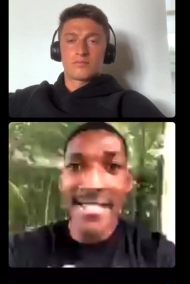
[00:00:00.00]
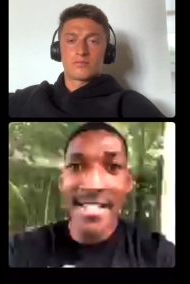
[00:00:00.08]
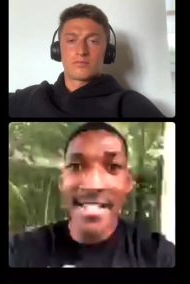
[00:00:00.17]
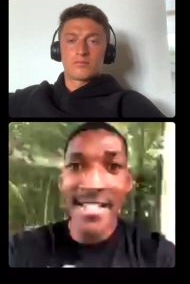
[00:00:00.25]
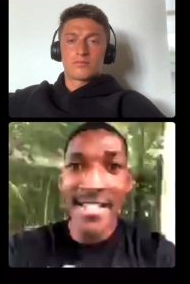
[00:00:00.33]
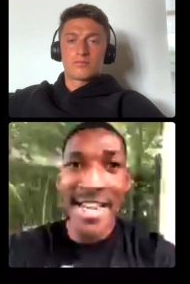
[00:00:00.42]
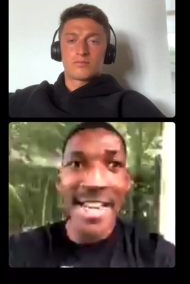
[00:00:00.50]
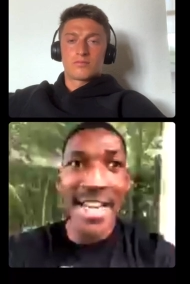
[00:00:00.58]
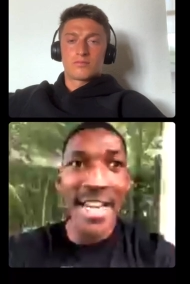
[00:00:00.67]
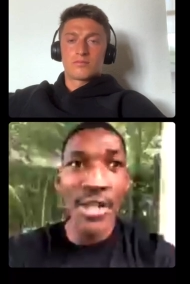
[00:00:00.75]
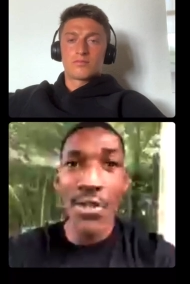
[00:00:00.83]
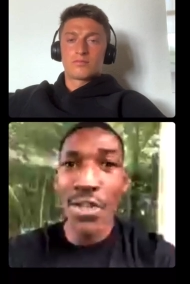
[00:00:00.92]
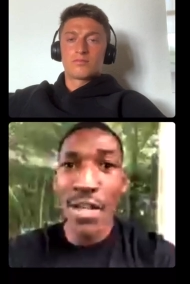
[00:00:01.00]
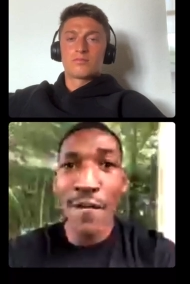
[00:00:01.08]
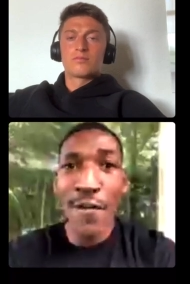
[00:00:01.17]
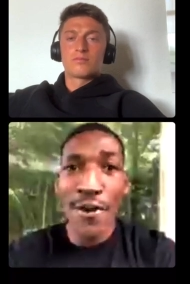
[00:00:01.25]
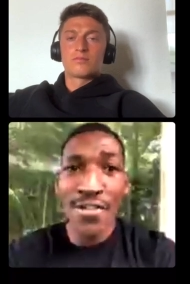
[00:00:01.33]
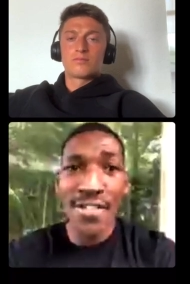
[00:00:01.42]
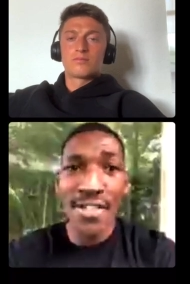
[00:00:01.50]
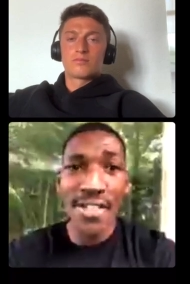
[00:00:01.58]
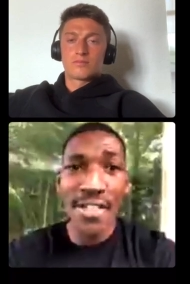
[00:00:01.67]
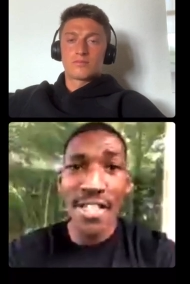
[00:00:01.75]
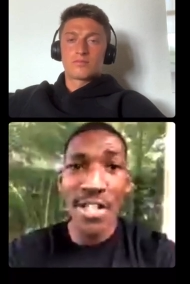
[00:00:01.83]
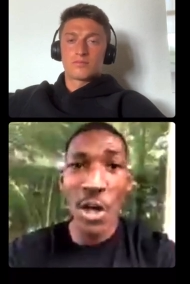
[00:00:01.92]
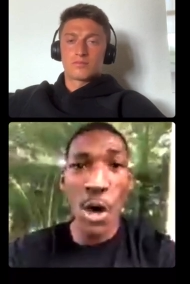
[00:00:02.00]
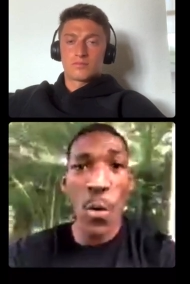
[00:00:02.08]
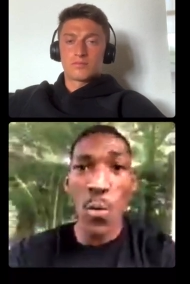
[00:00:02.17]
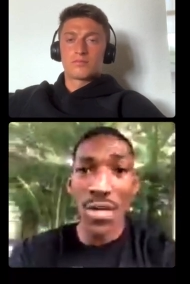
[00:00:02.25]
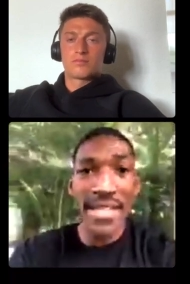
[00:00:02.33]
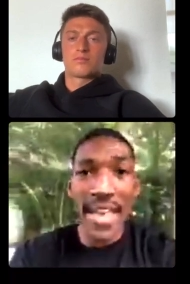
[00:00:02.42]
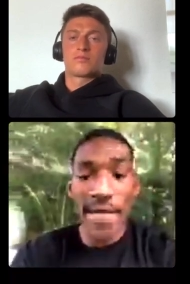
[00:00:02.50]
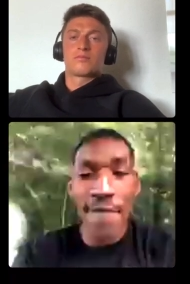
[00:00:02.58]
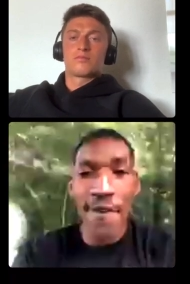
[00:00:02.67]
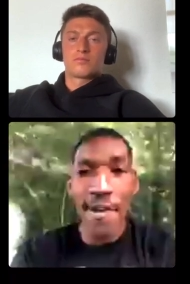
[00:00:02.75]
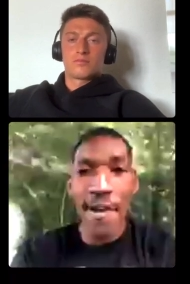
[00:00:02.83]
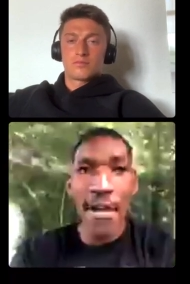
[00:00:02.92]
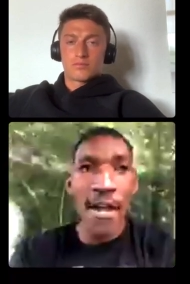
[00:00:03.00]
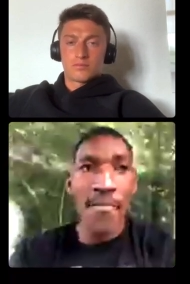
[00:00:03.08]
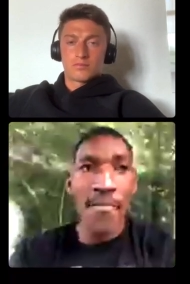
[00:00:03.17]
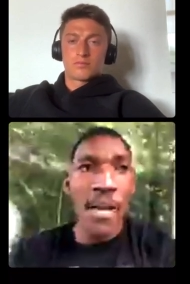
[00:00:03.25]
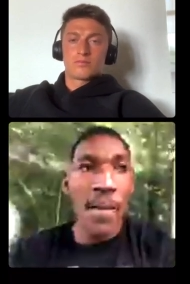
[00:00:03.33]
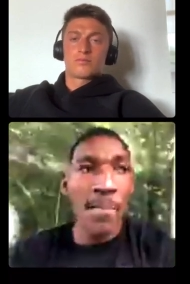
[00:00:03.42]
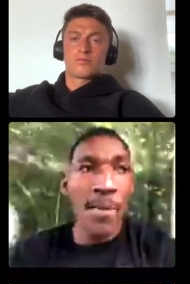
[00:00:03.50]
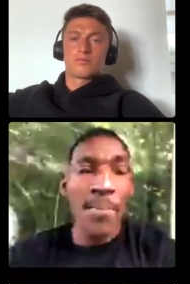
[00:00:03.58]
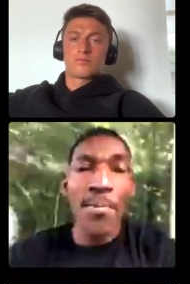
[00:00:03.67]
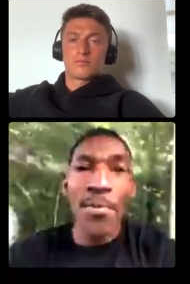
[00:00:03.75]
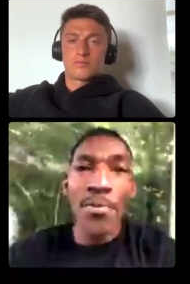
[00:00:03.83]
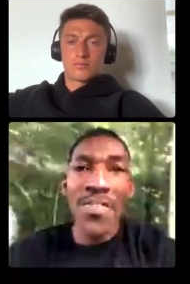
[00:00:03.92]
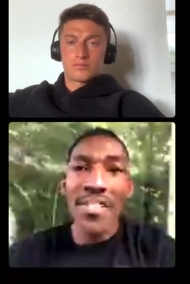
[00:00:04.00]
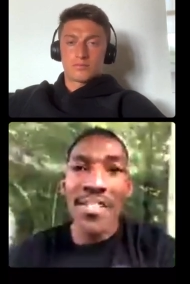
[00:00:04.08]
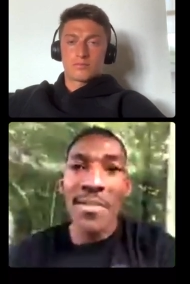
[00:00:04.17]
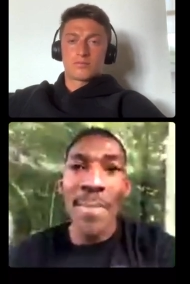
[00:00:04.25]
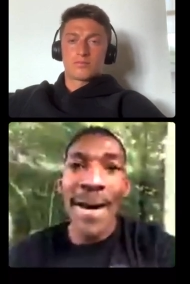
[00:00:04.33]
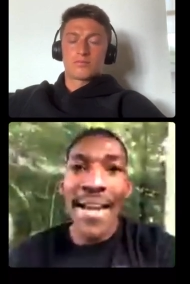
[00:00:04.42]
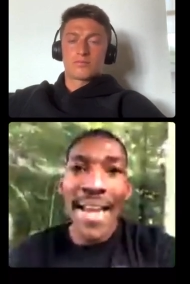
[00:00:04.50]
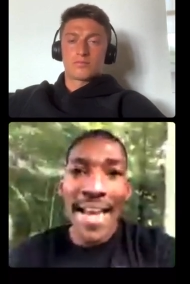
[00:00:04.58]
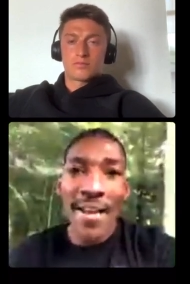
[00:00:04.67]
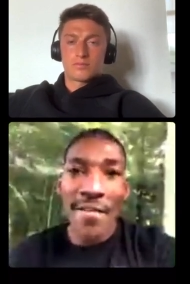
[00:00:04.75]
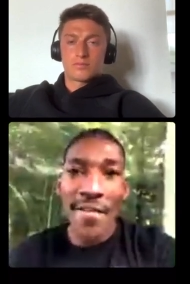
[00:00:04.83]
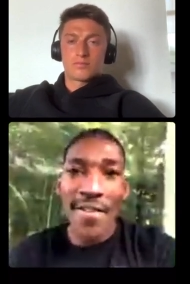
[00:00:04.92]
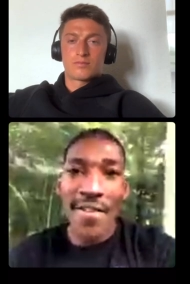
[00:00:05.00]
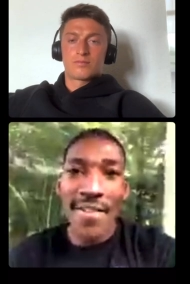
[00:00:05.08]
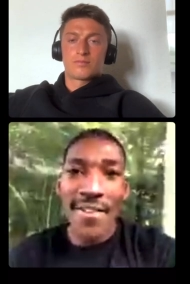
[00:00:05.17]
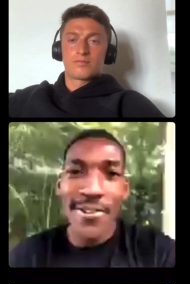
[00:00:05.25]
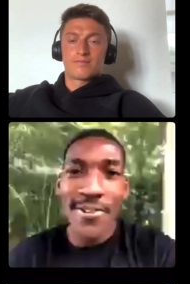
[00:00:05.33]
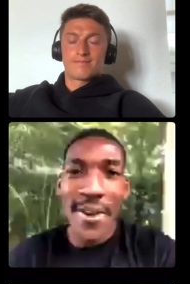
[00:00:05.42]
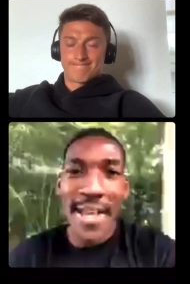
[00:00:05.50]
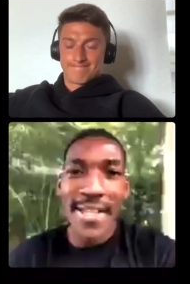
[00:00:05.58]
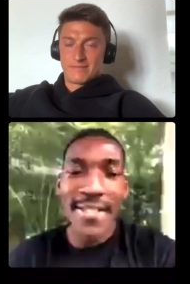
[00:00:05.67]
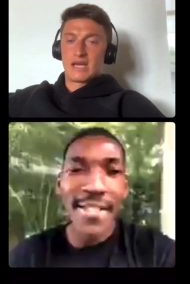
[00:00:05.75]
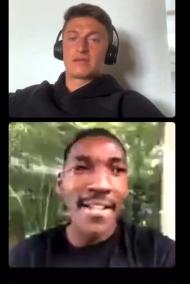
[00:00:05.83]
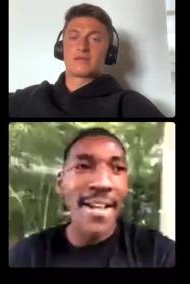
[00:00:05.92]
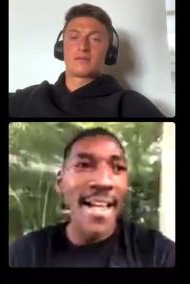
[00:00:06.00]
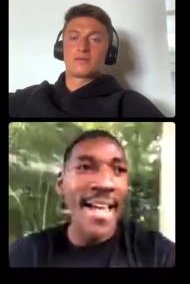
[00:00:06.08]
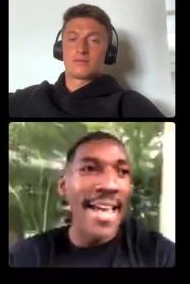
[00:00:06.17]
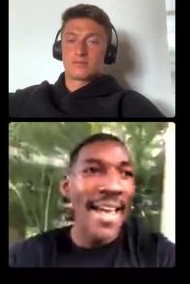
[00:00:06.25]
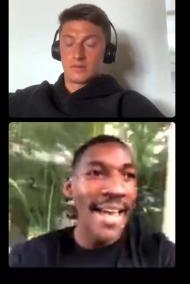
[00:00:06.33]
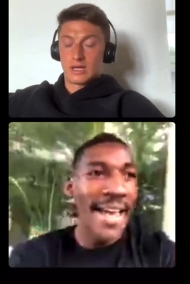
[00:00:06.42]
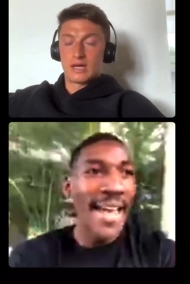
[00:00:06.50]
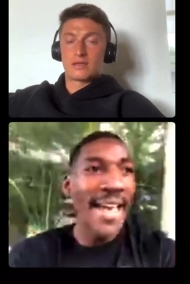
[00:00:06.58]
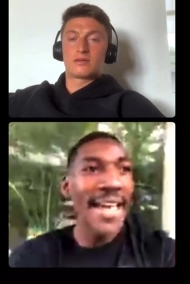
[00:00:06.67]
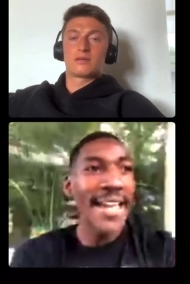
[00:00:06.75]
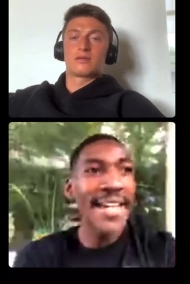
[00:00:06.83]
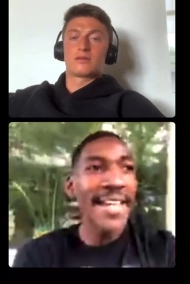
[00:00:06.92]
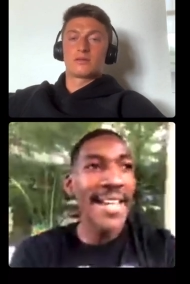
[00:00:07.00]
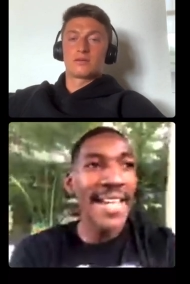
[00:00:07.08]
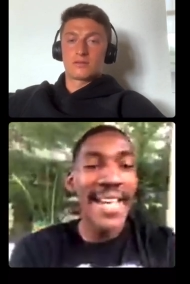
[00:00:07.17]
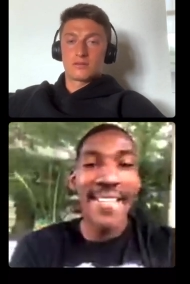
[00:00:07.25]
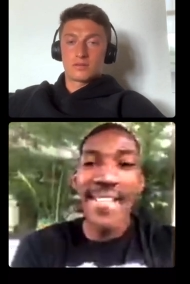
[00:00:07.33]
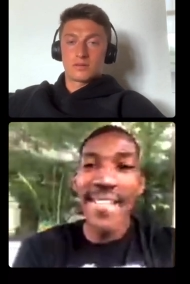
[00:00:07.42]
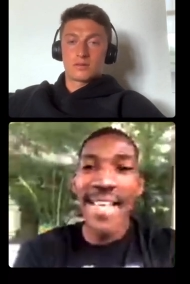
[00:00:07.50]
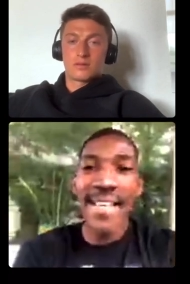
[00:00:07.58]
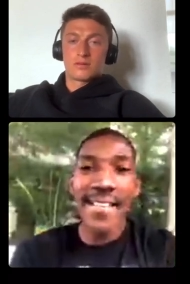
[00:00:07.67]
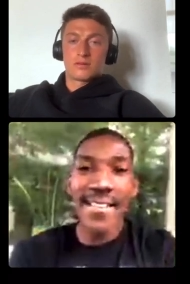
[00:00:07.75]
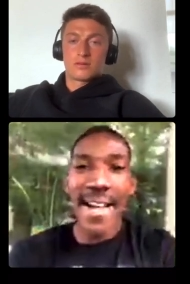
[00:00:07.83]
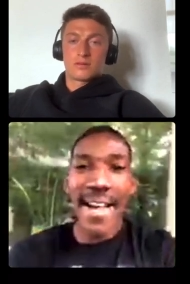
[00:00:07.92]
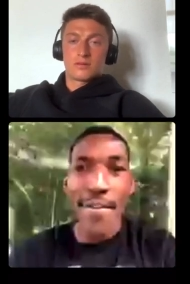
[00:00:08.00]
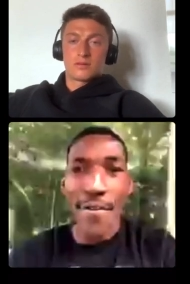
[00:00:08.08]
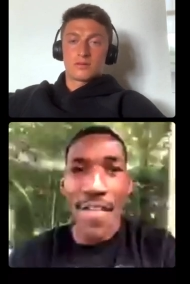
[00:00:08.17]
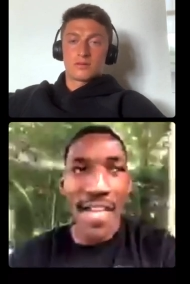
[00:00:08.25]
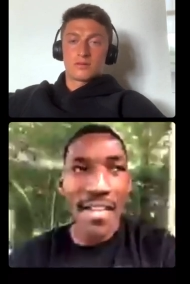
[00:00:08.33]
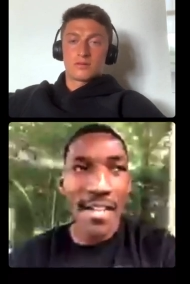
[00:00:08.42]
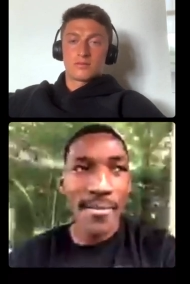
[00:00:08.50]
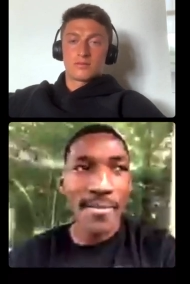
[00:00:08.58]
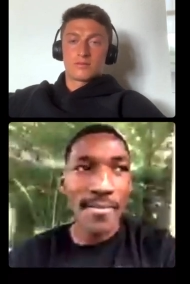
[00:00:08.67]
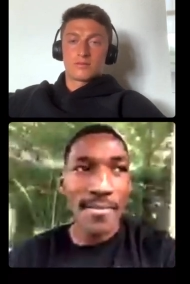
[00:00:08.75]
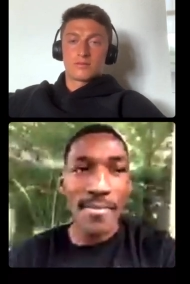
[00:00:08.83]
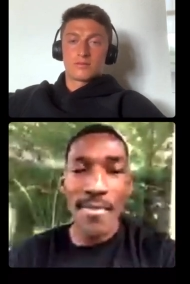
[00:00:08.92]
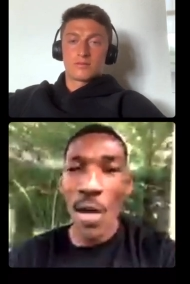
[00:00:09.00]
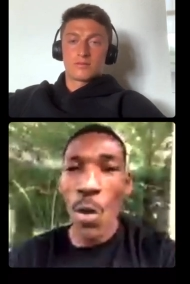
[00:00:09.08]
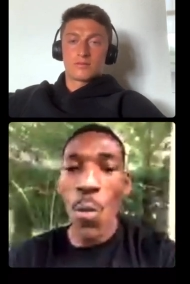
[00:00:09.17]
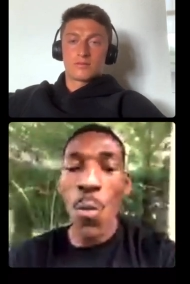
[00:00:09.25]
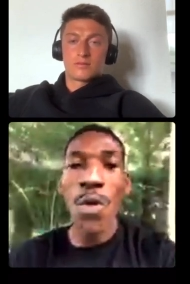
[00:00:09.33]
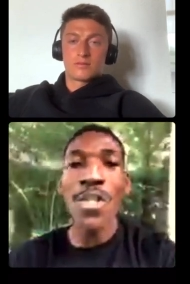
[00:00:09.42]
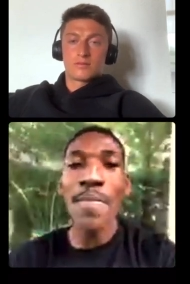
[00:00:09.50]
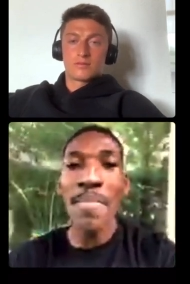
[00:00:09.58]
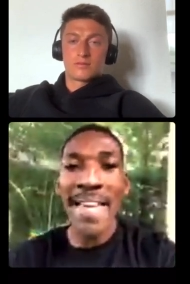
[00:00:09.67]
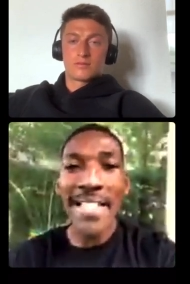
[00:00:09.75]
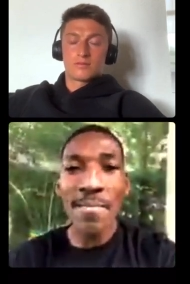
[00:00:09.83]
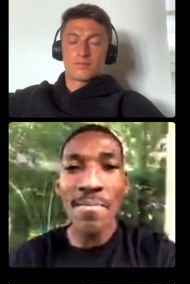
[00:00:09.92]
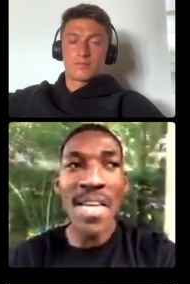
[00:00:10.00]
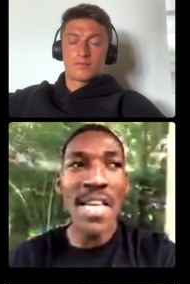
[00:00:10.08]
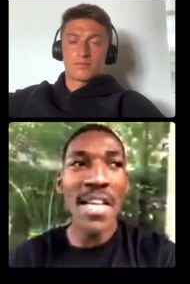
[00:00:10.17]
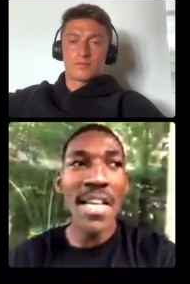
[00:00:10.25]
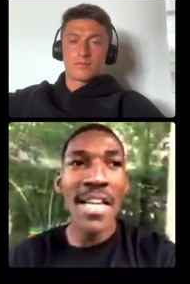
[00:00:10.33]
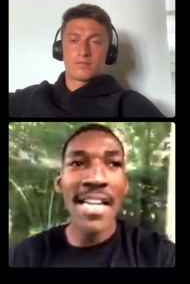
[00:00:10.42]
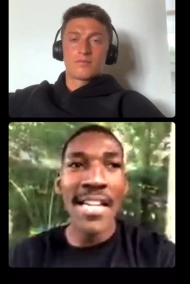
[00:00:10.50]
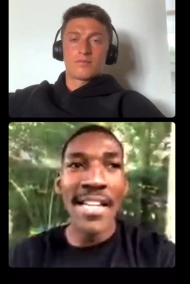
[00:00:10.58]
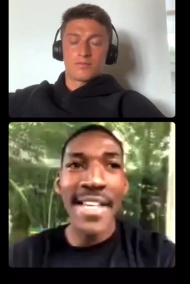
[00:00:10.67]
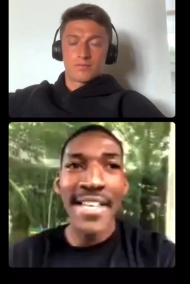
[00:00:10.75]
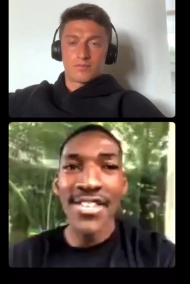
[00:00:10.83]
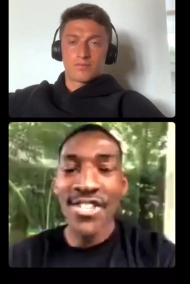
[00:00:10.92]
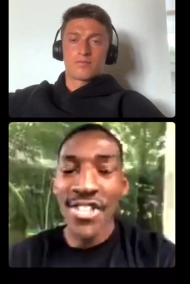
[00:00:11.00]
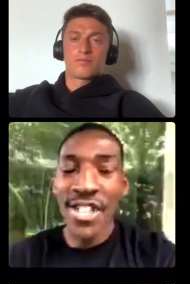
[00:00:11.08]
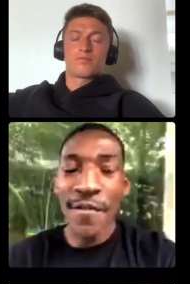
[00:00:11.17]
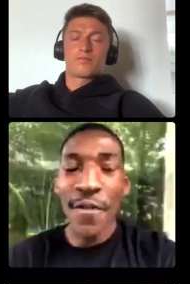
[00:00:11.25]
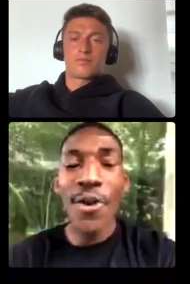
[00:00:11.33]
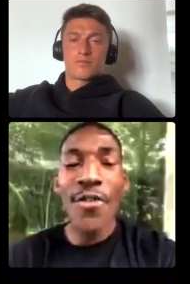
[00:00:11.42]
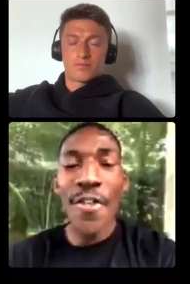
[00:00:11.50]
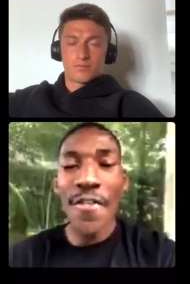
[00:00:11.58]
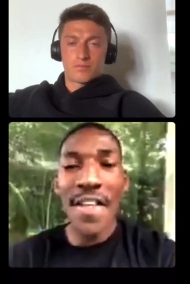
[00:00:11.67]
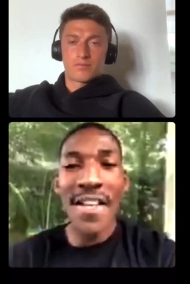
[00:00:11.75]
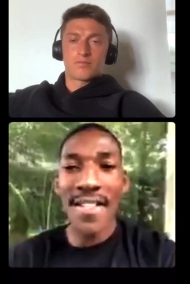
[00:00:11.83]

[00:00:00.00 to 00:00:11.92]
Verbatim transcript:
Speaker 1: in a university or whatever. But bro, this is my life, right? Yes.
Speaker 2: Yes. And
Speaker 1: at the end, I think what made me achieve all the things that I have